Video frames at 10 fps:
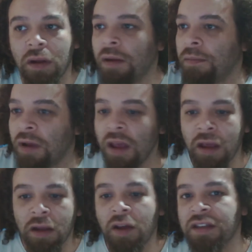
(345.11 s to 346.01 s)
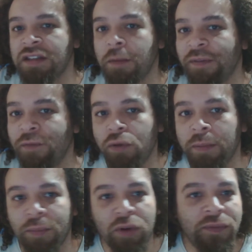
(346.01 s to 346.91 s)
And like I said before in my
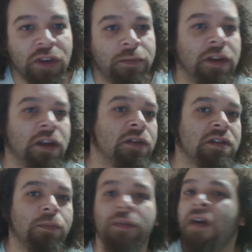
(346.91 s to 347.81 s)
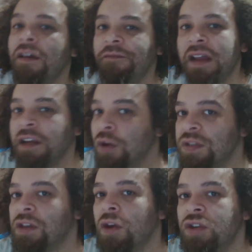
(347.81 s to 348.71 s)
previous videos, I'm fairly new
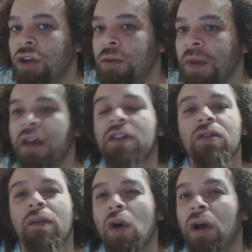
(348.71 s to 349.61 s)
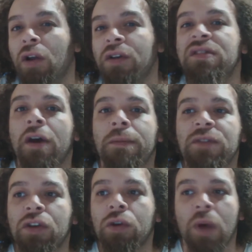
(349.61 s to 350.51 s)
to YouTube, so I've got a lot of time
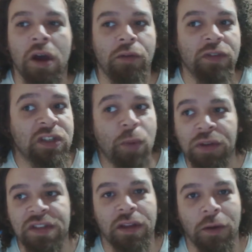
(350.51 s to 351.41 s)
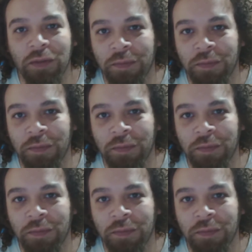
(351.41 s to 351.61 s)
to respond to those